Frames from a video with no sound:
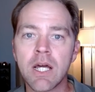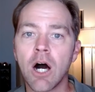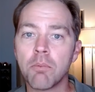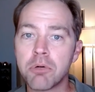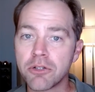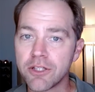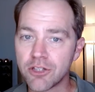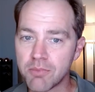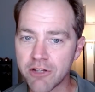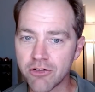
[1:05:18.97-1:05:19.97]
I'll put this
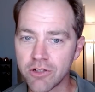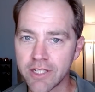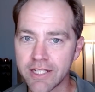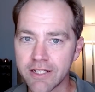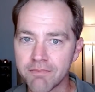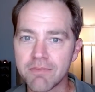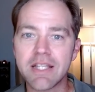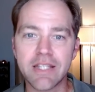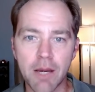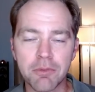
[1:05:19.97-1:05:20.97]
special link in
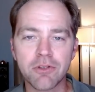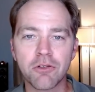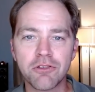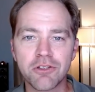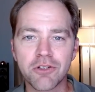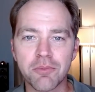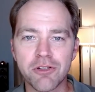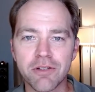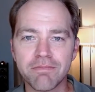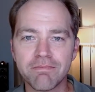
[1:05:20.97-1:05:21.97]
the episode's
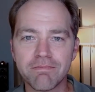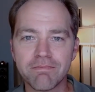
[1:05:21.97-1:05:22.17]
description.